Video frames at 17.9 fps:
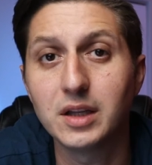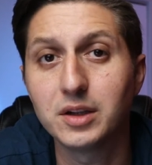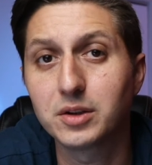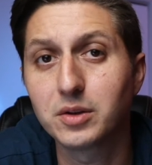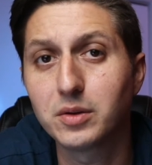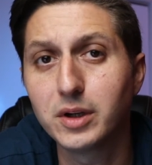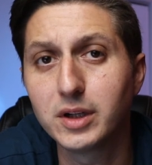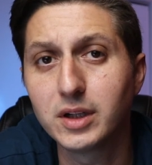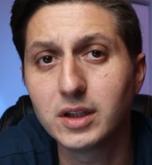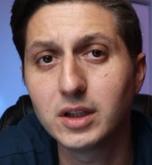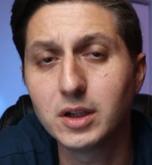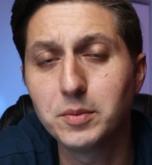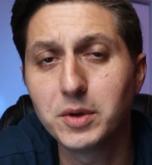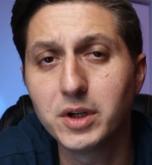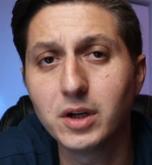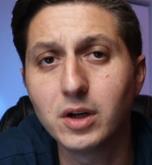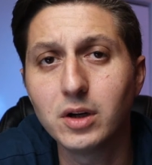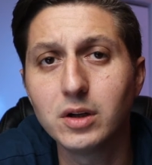credit
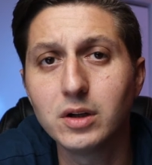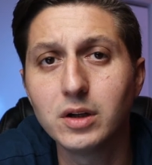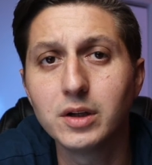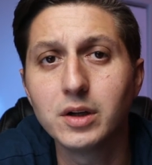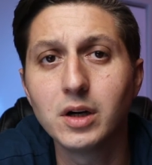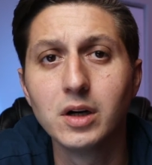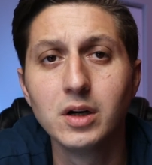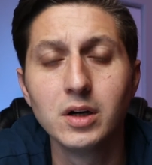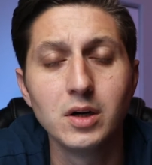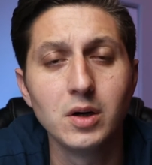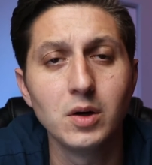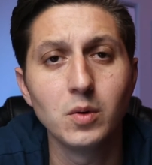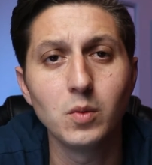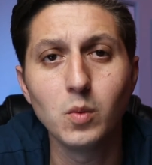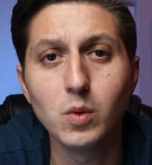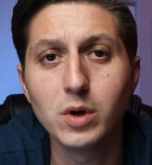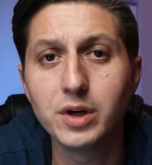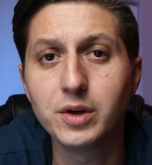limit on
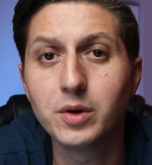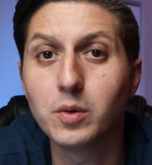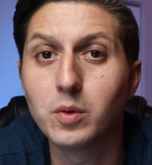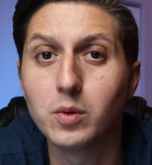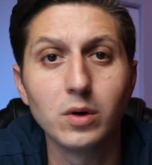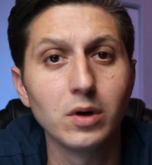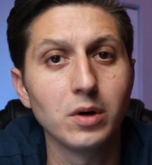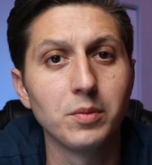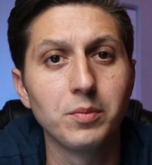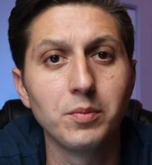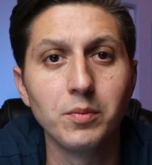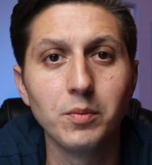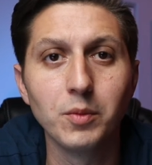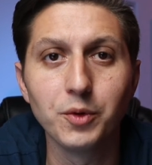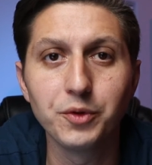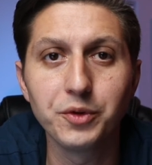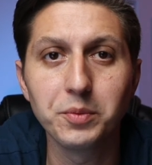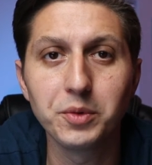one or
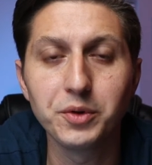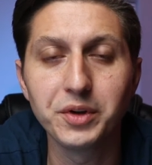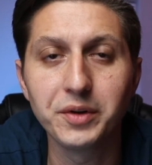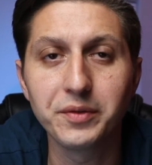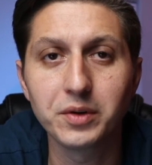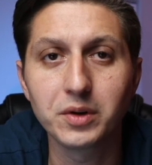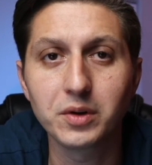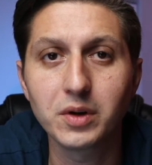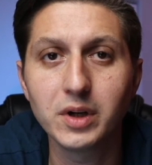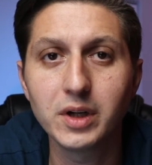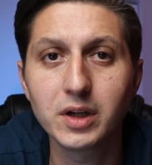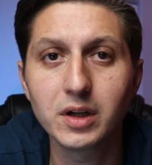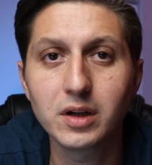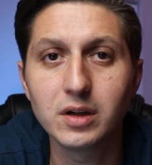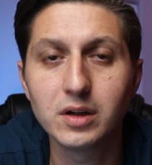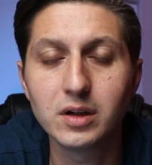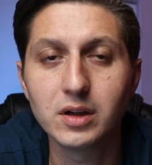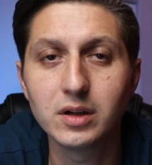multiple different credit
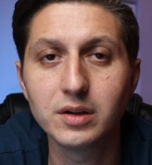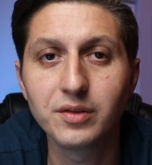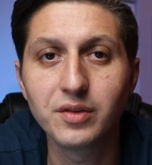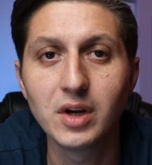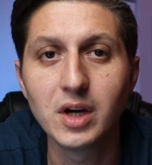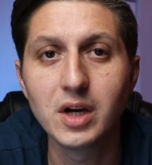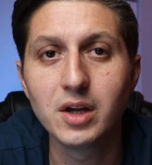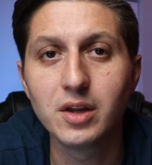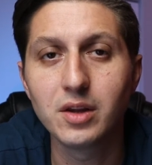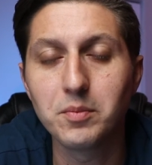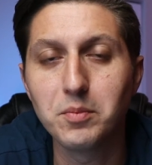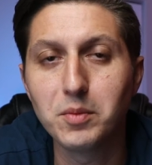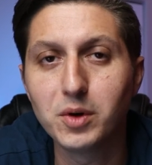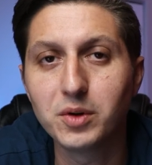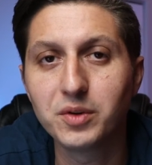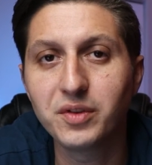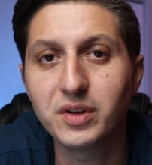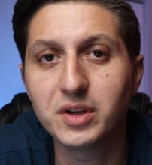cards, the
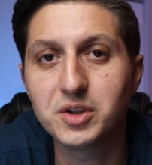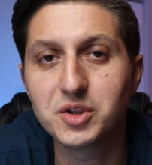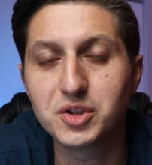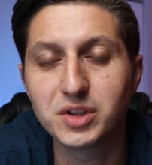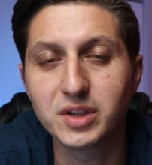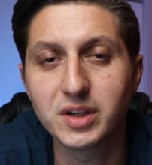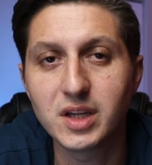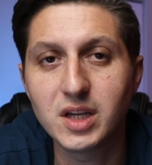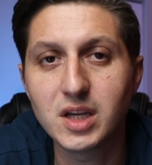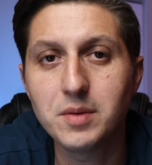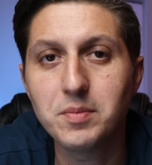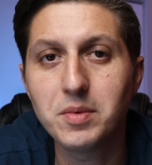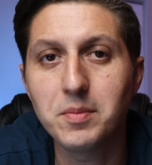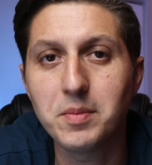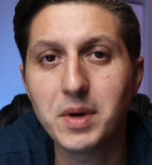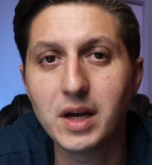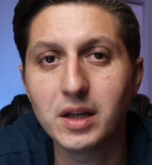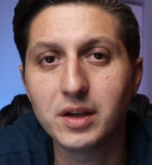most that you should keep a
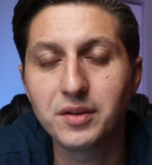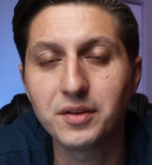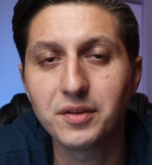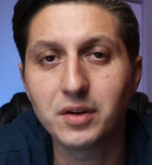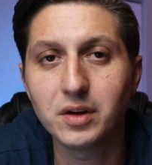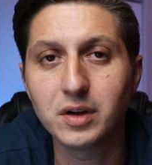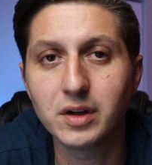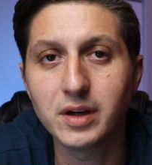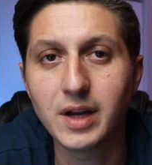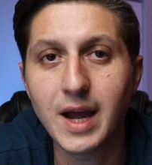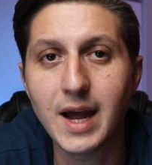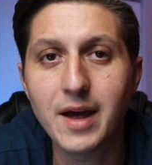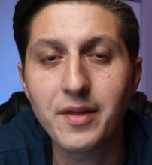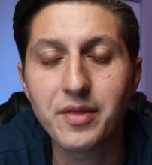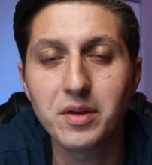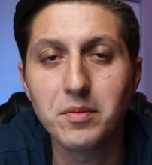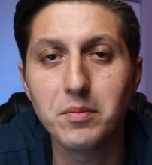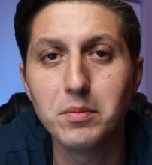balance on
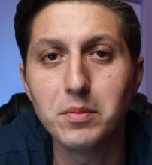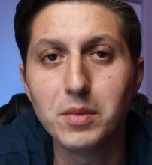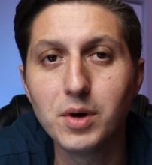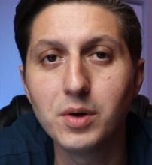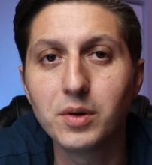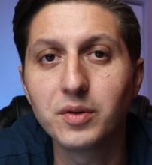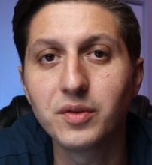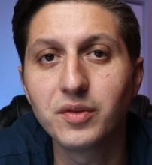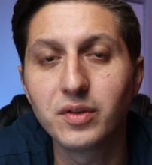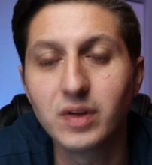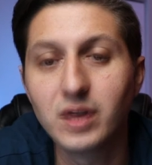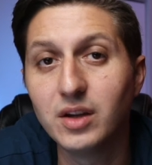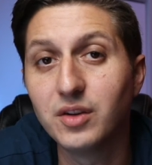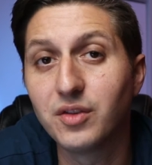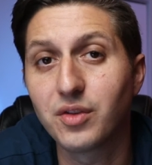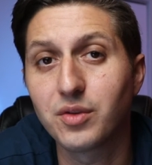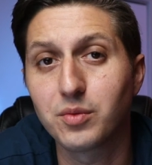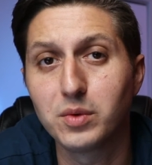at the most
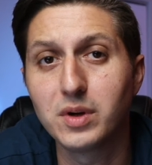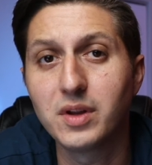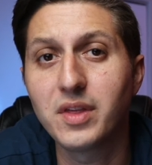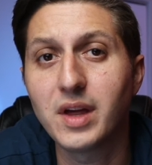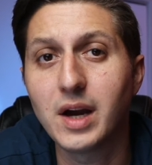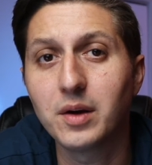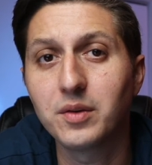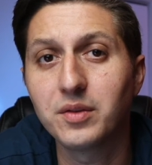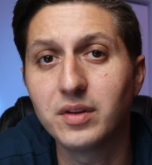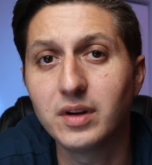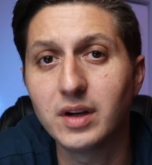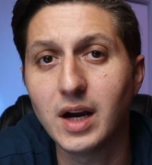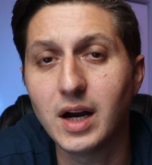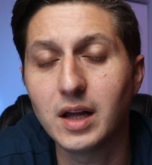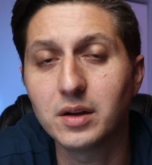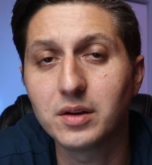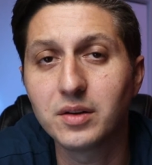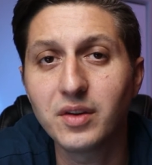is
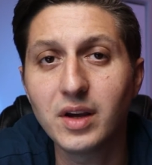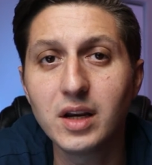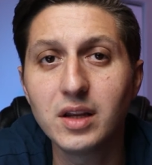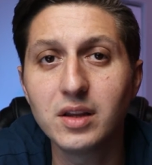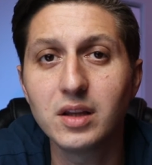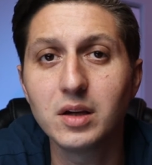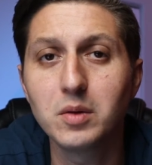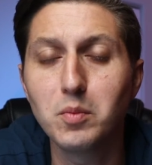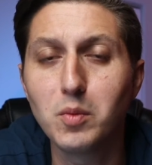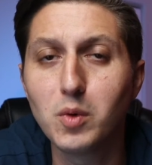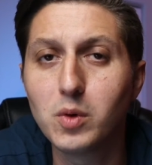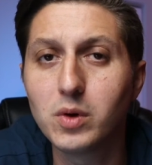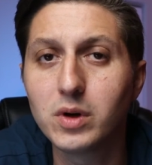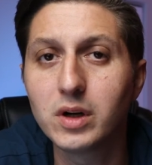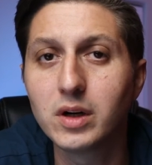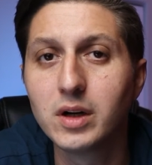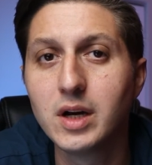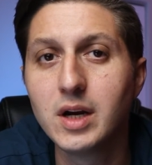$3,000. Anything
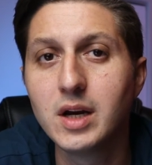more,